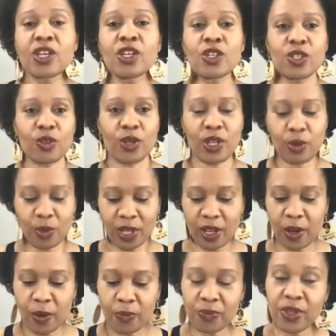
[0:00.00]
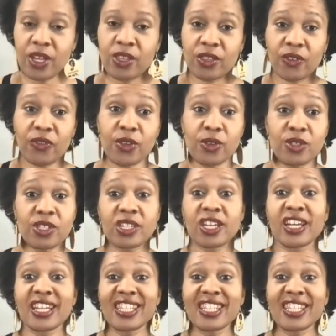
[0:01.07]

So here we go. The first